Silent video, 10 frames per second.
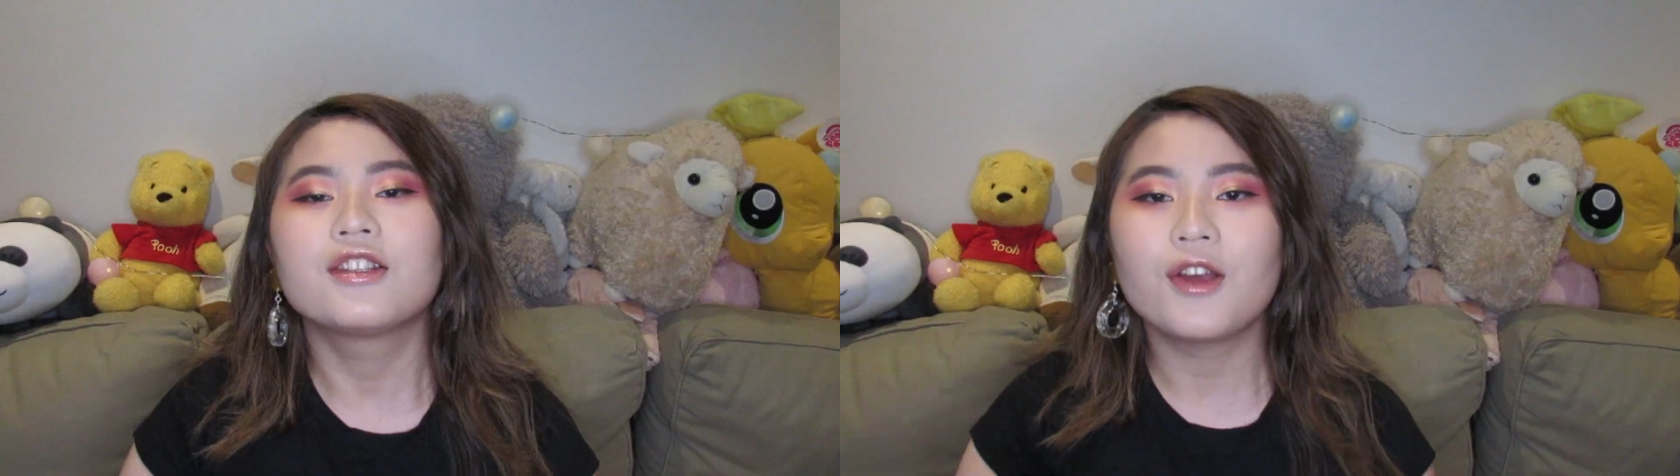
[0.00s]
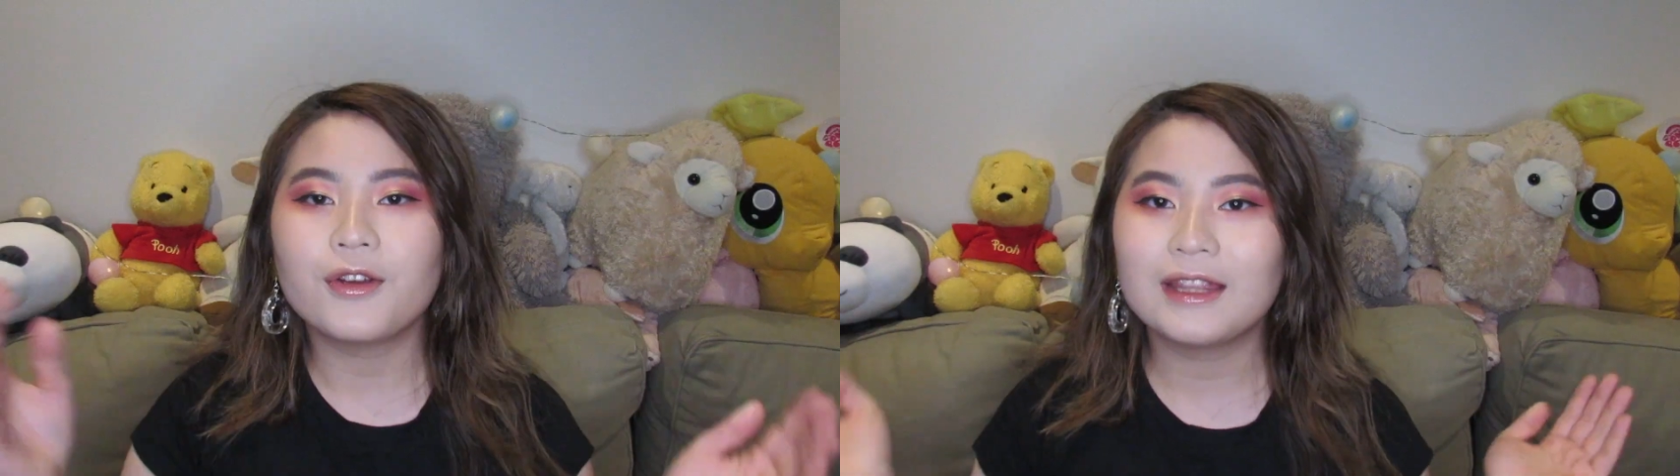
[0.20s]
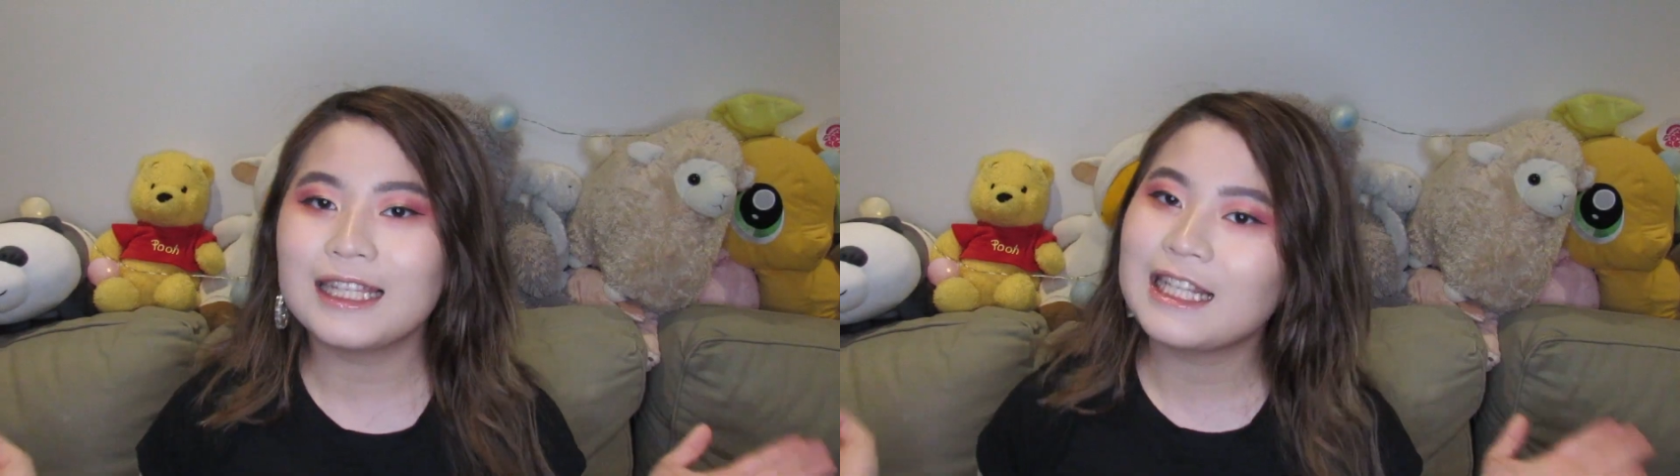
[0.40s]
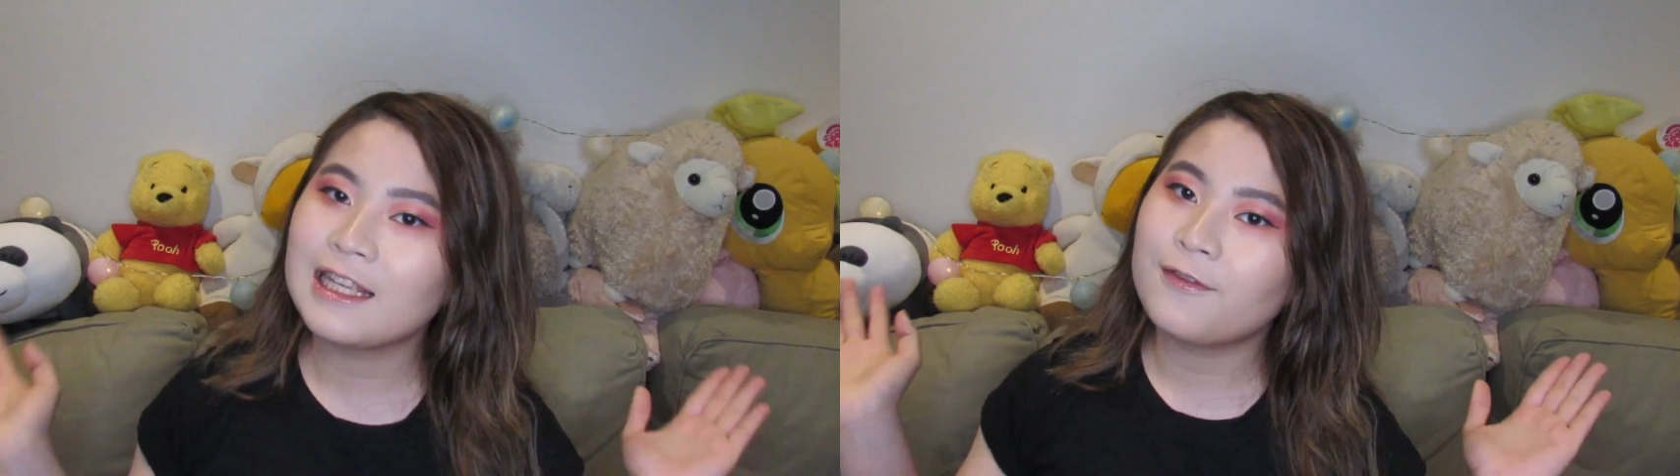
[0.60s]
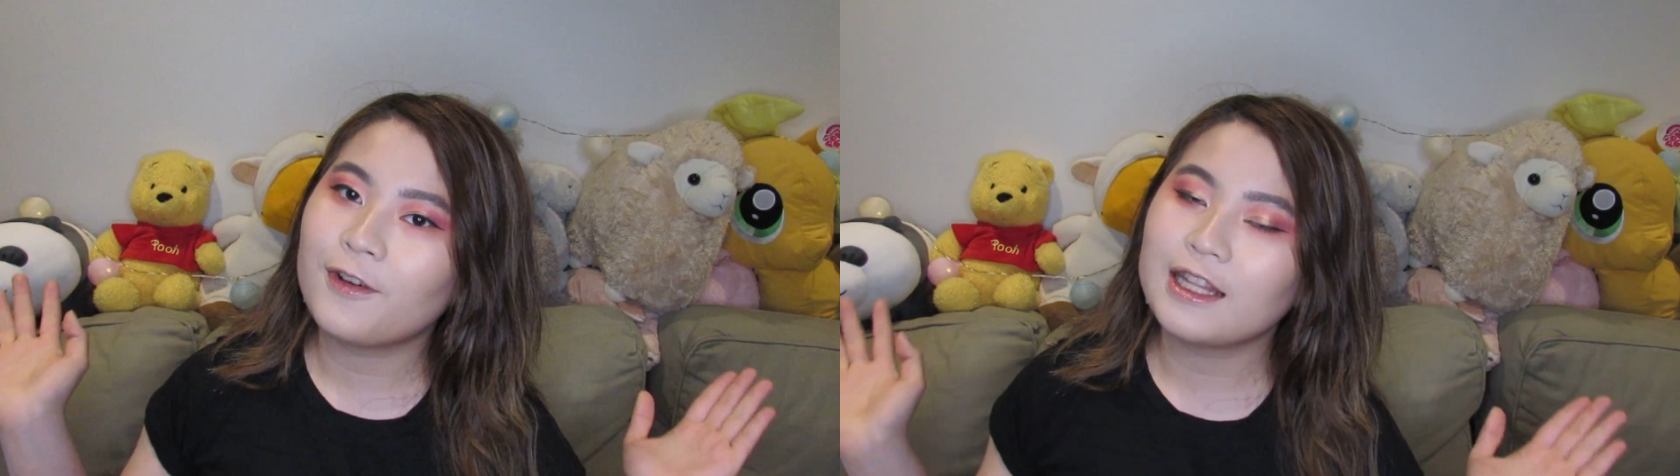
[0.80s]
So this is
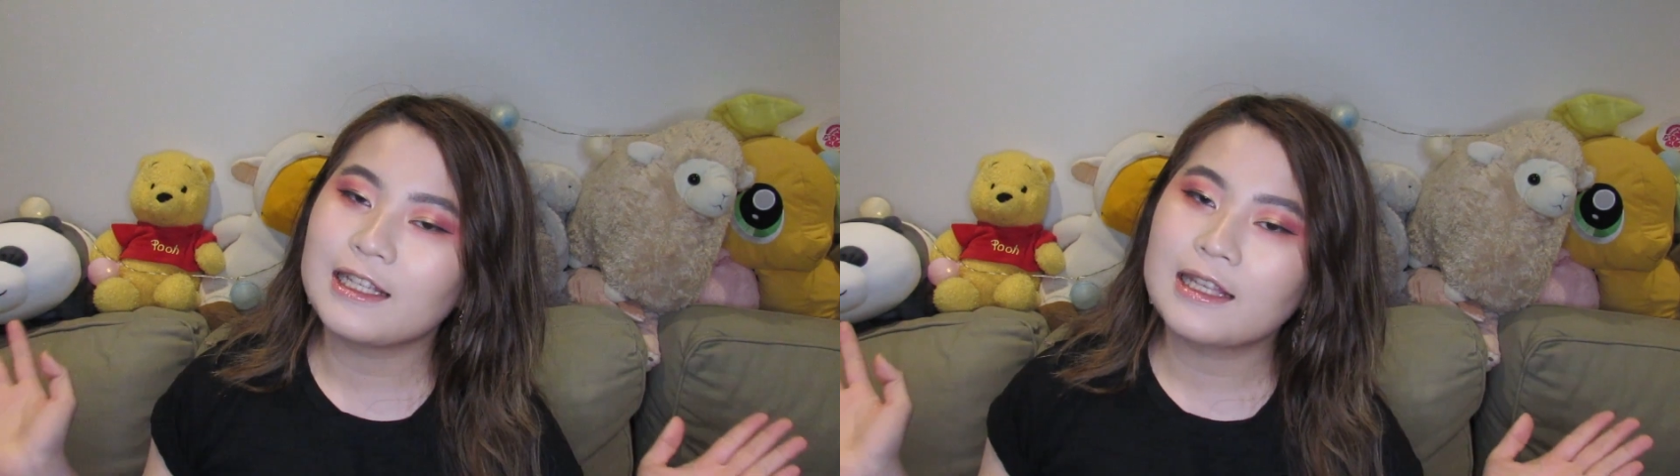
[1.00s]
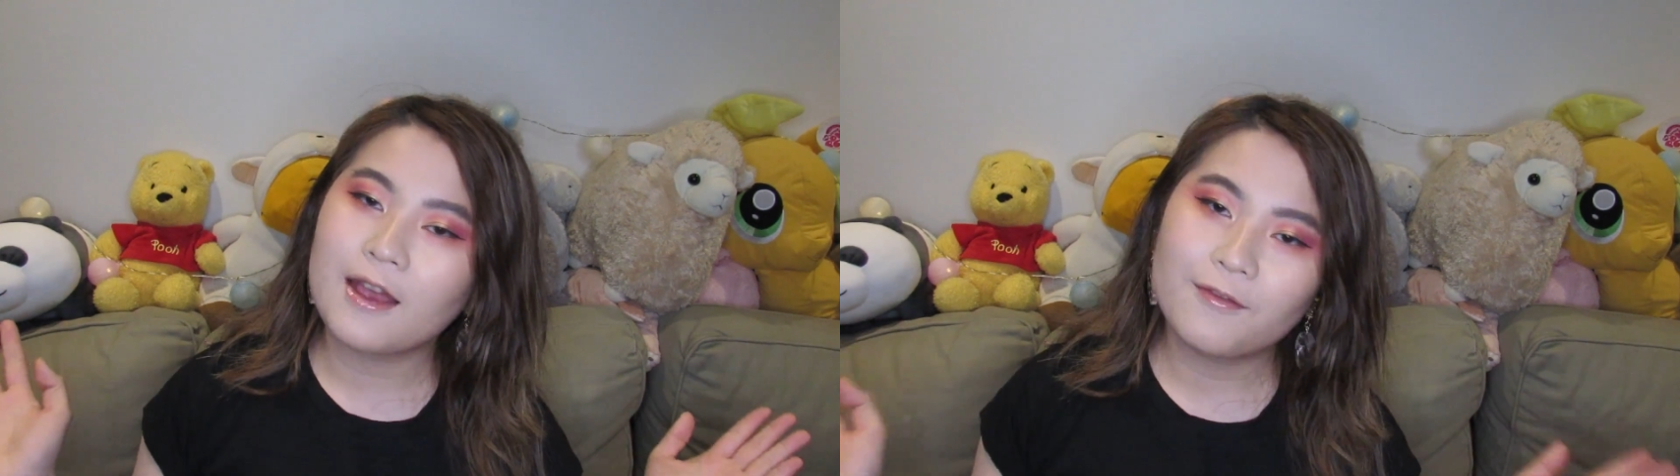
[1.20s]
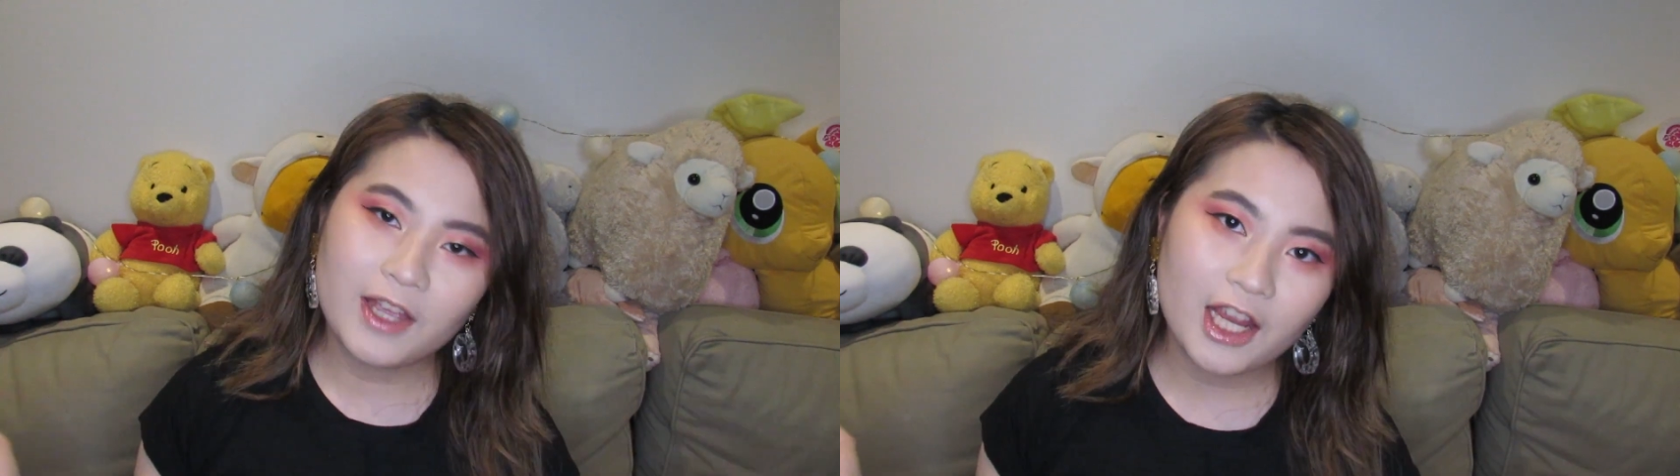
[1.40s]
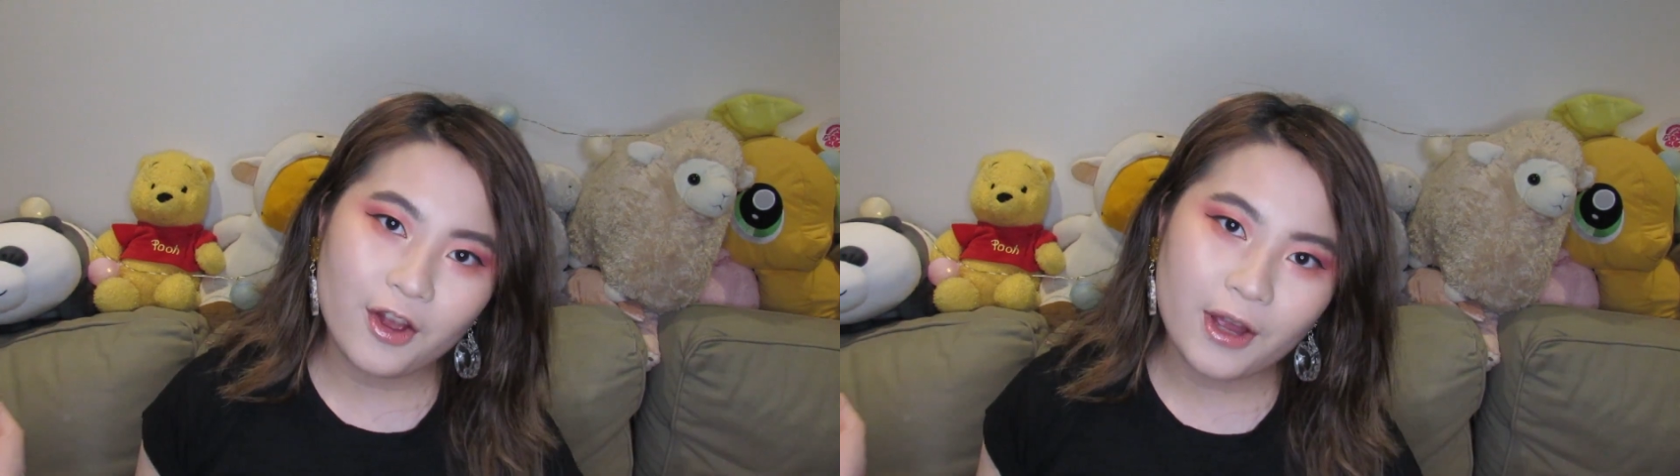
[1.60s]
it for this video.